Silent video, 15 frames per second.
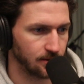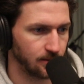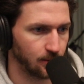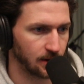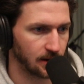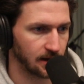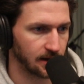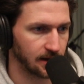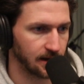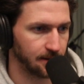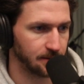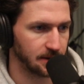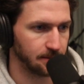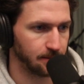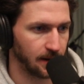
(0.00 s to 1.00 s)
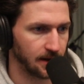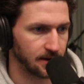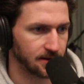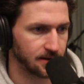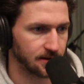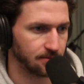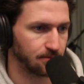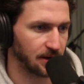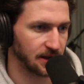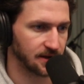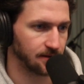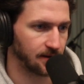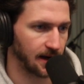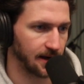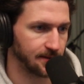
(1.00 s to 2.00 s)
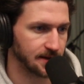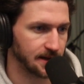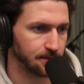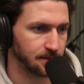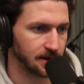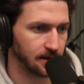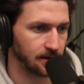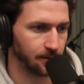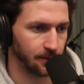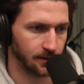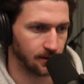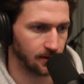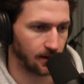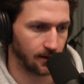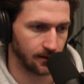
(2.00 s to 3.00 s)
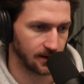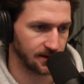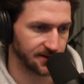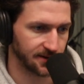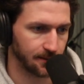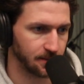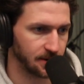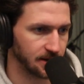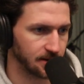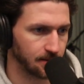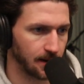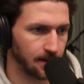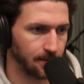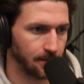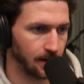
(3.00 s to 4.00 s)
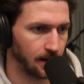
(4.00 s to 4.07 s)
We'll click an empty bus. Bus 5 is empty. All these are empty as well.